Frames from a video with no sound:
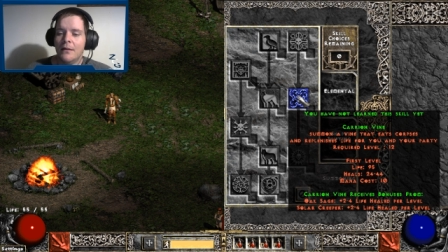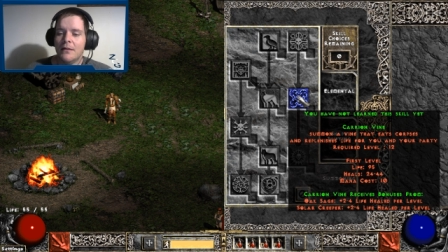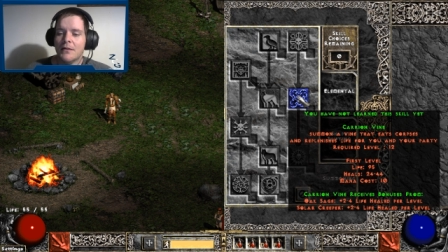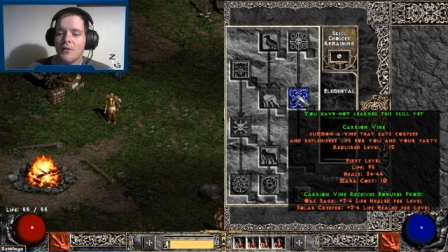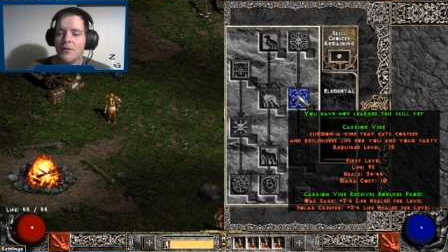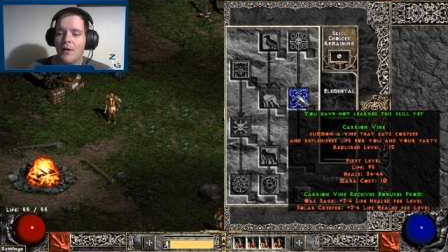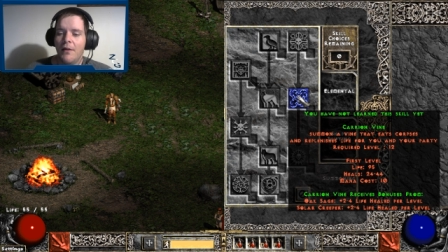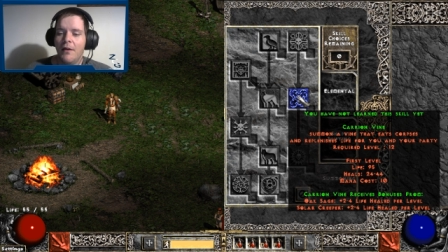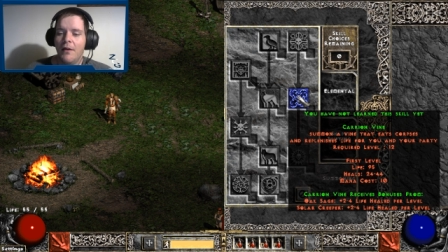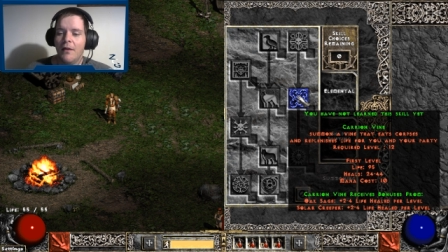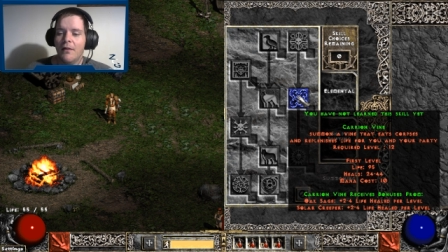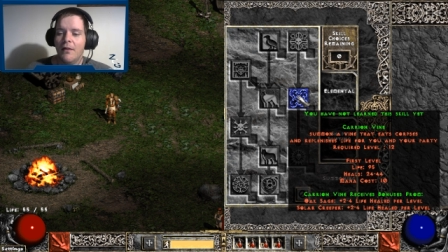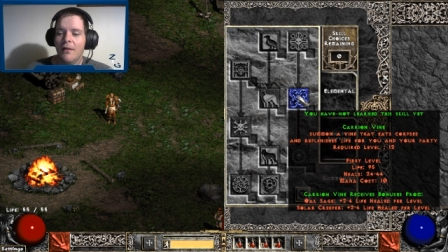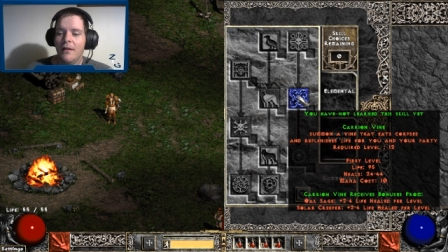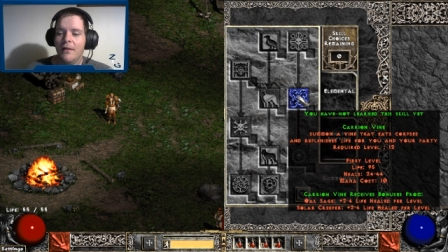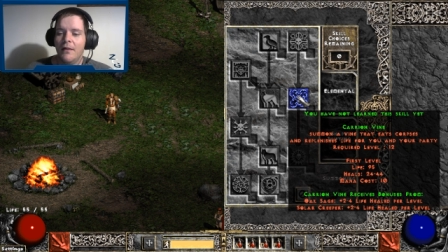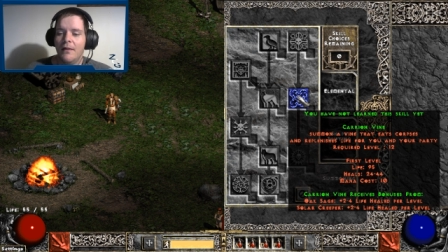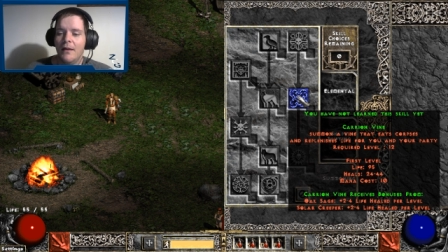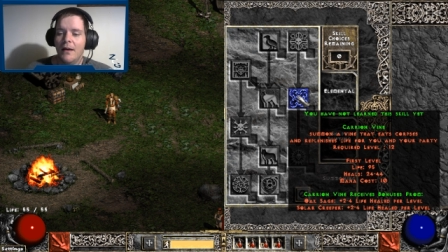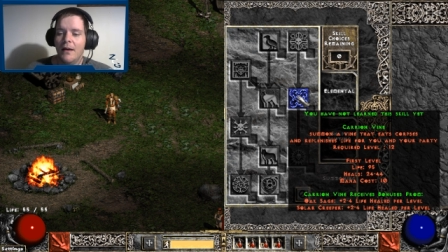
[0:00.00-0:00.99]
So I think
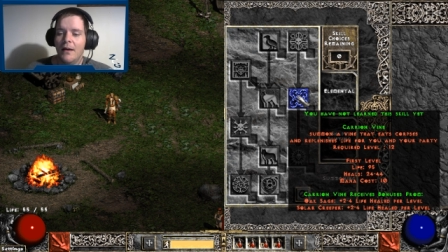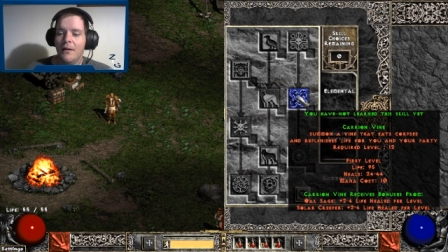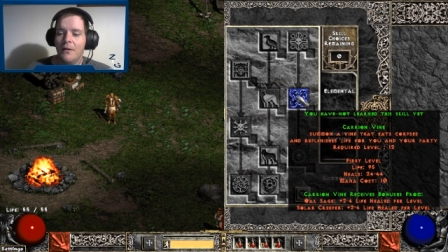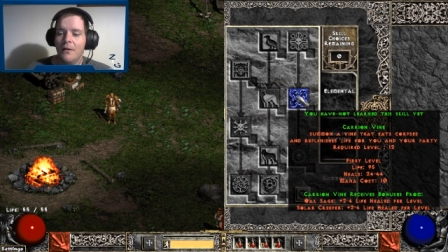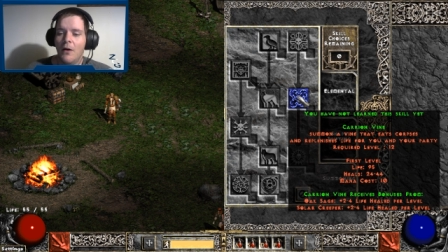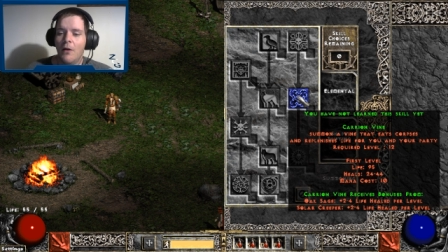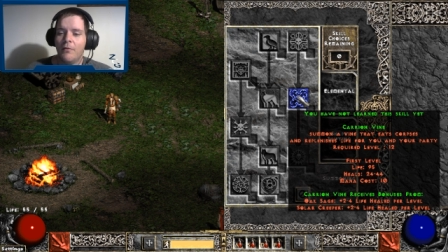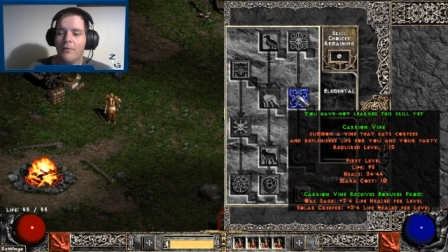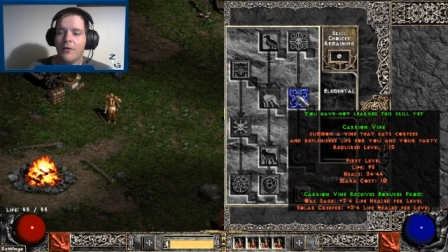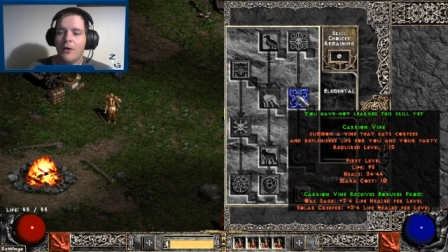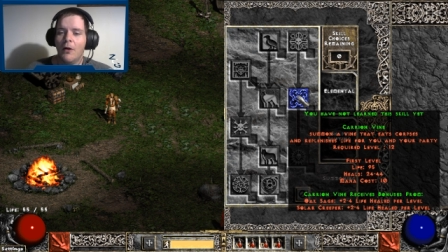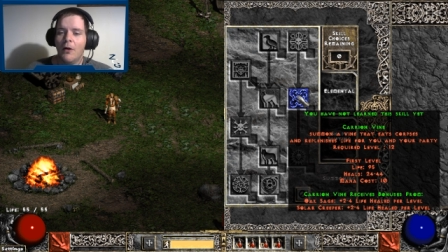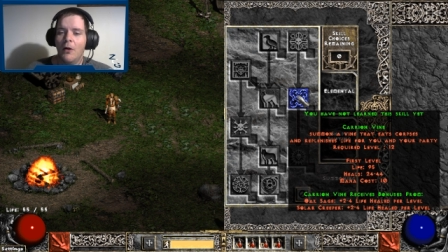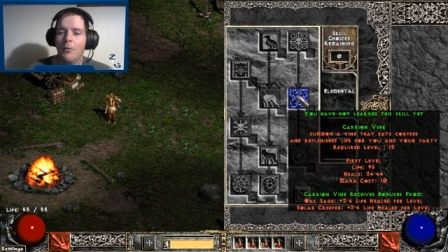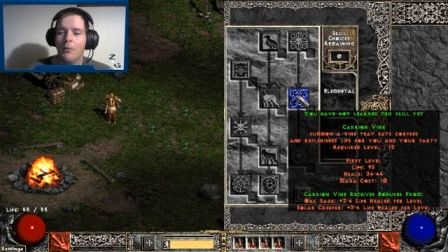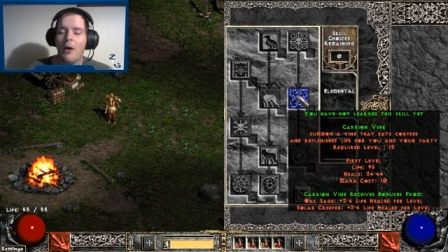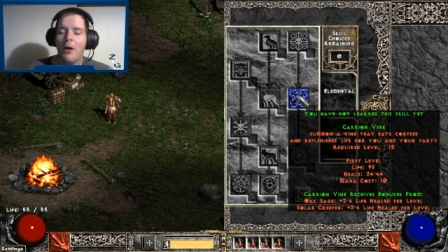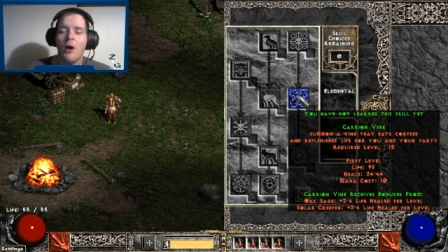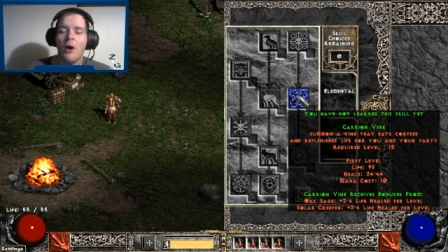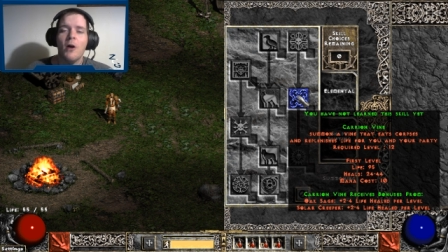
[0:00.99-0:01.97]
that the overall
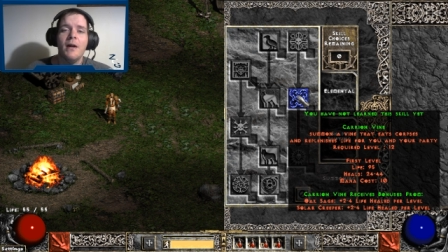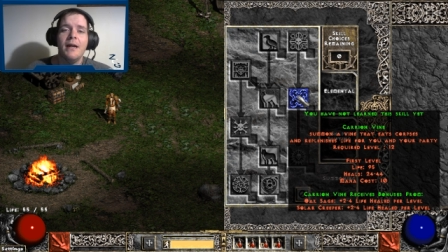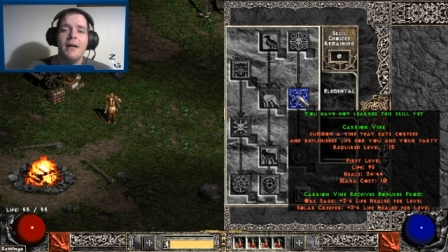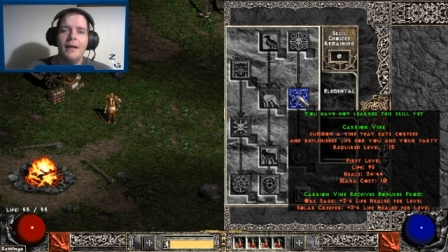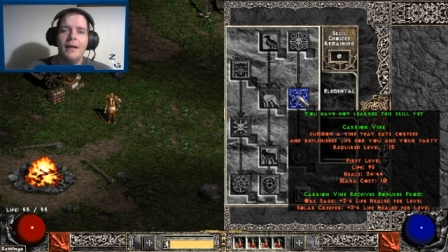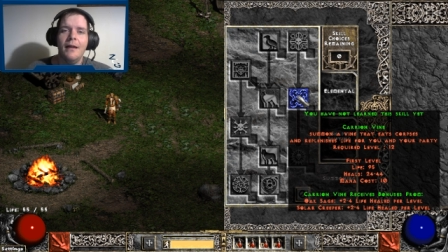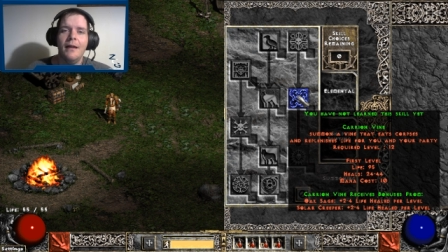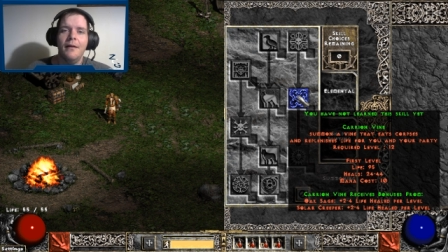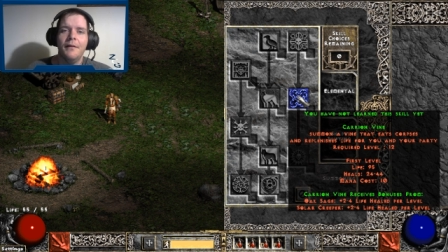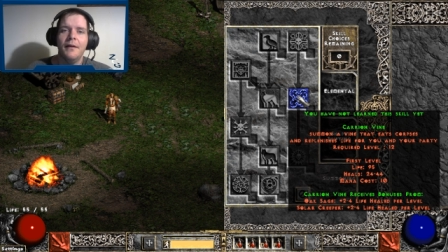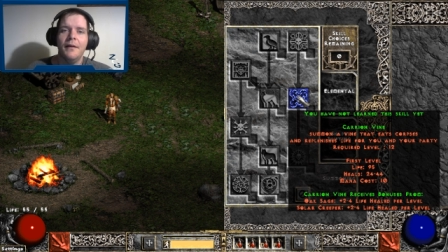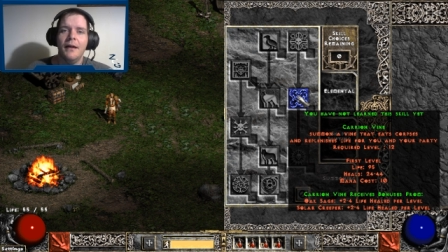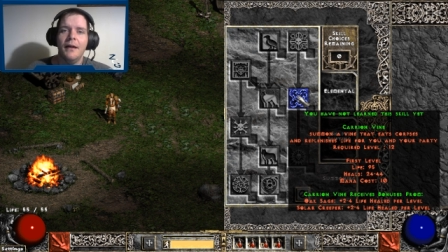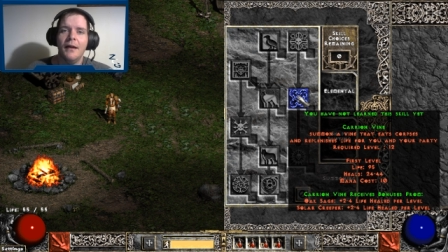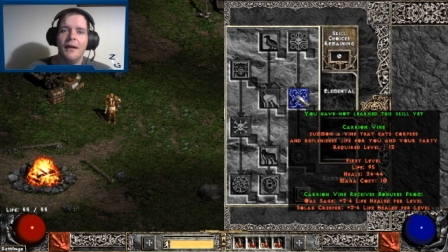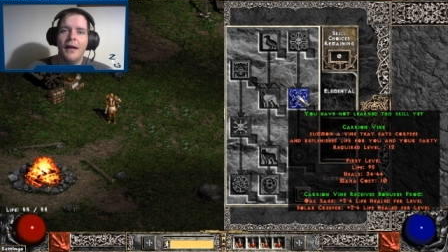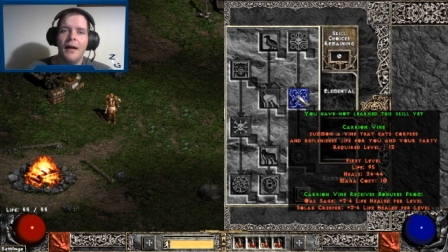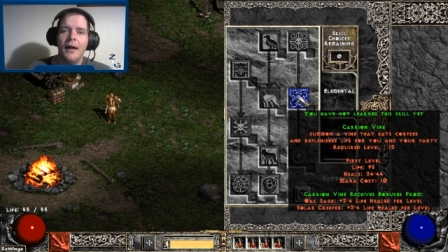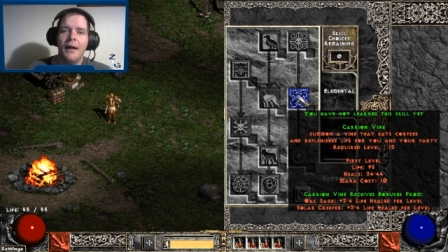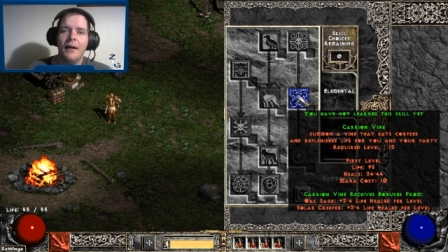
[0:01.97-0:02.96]
party
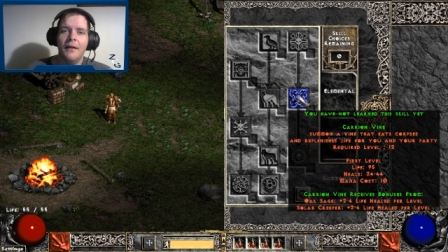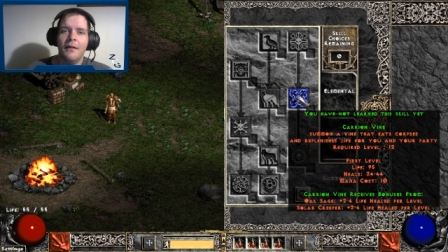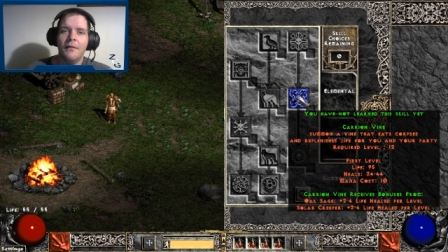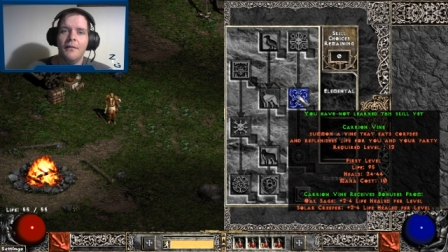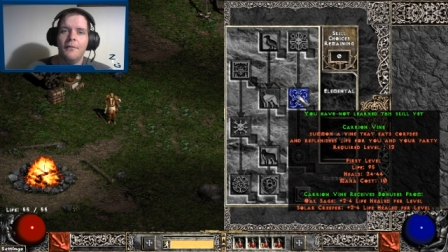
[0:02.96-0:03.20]
healing and